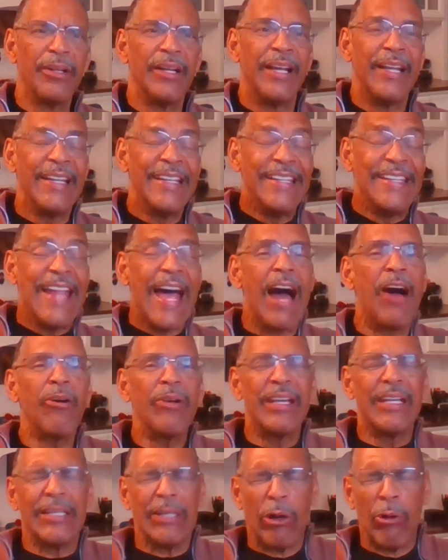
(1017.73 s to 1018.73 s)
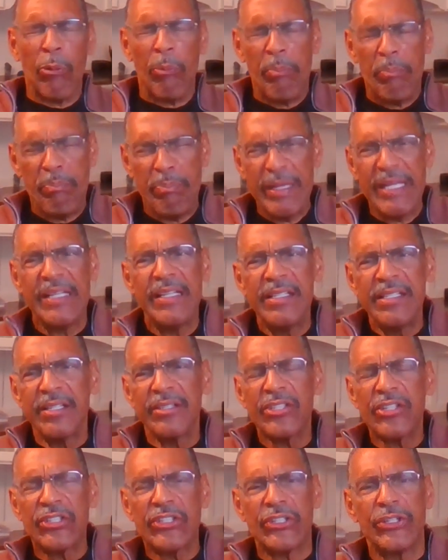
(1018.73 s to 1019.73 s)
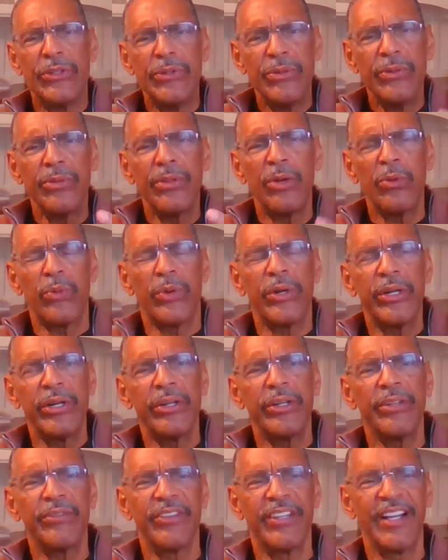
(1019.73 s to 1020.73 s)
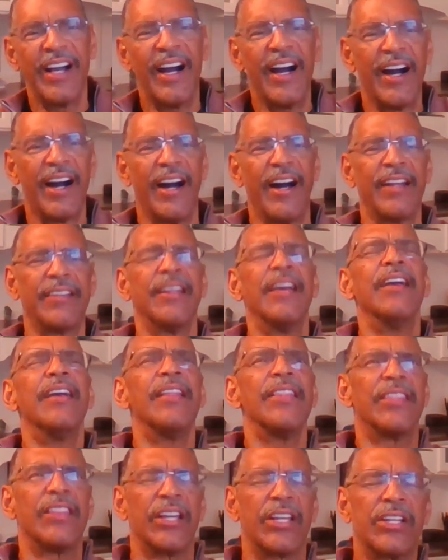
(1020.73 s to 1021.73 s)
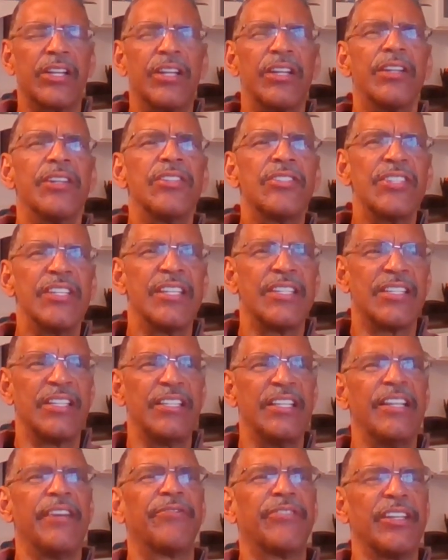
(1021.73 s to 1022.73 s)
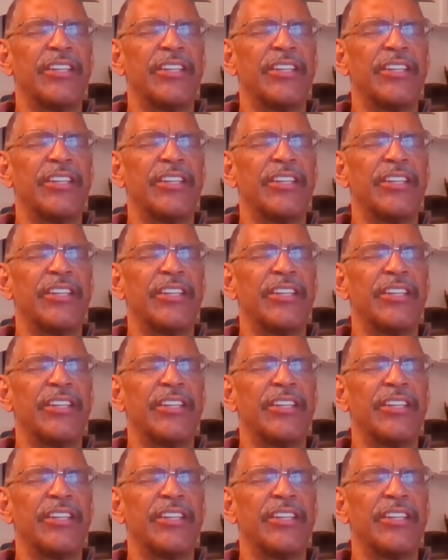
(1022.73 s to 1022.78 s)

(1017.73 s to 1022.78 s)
now in obedience to the word of God, the curse is lifted.